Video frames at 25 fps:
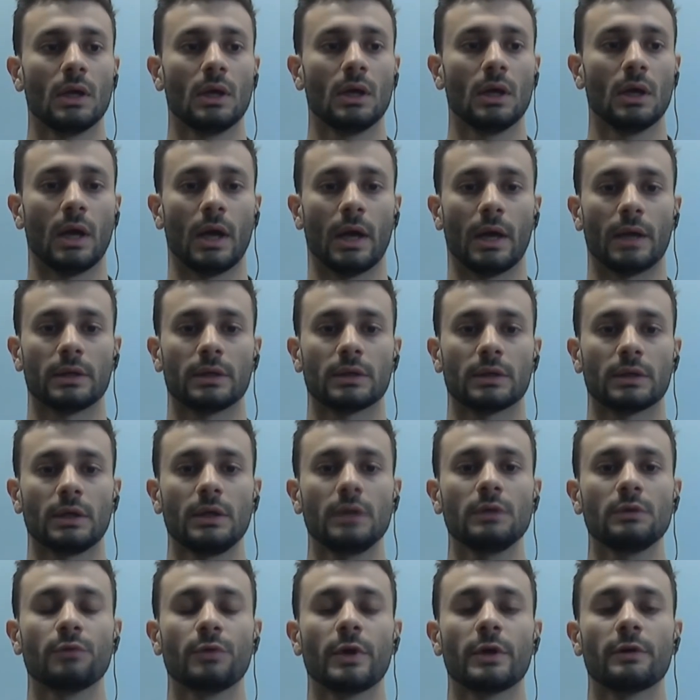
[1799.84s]
and it
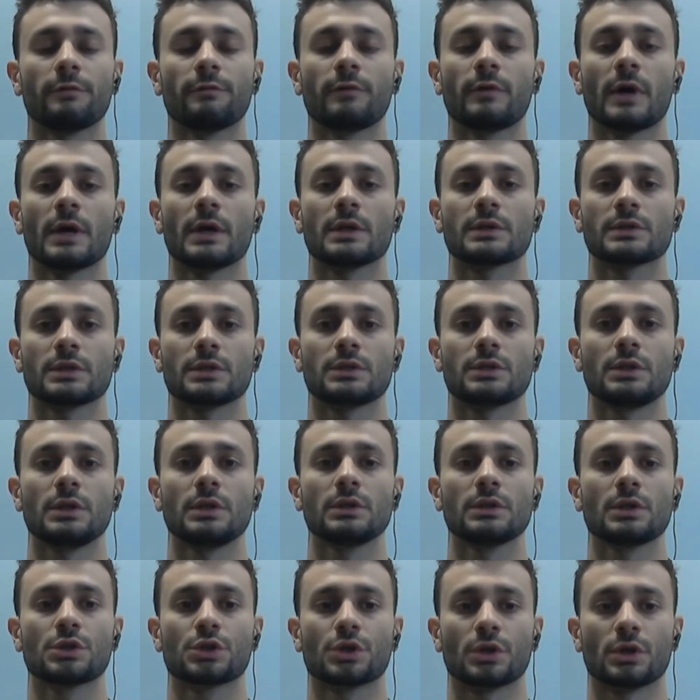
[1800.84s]
verifies
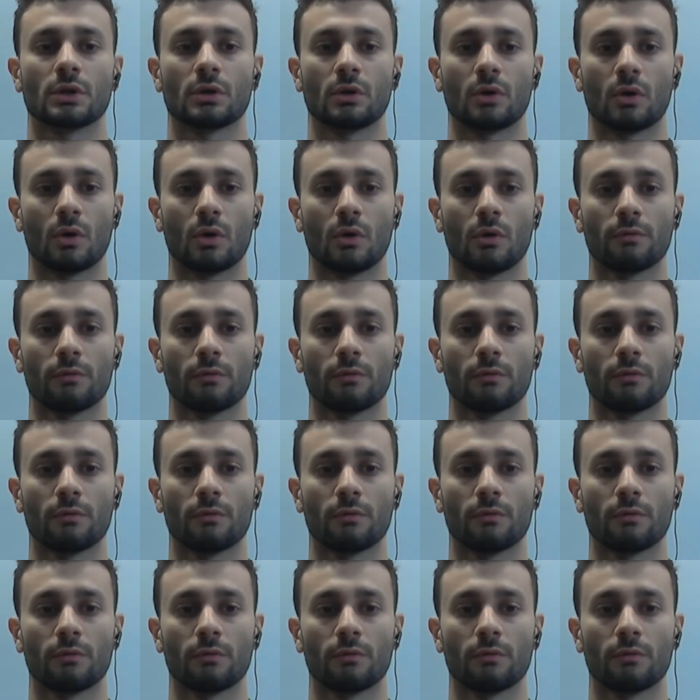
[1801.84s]
signature of